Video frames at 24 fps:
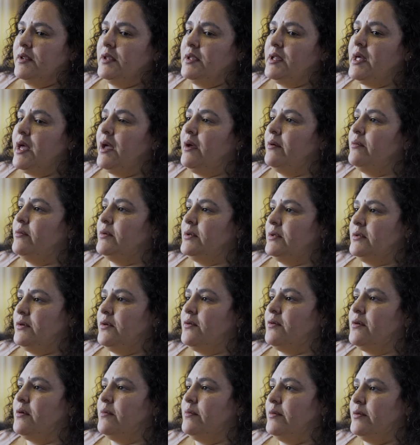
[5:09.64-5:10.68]
that was
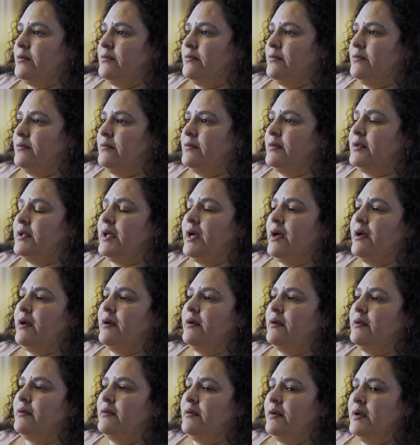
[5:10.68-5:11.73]
horrible. That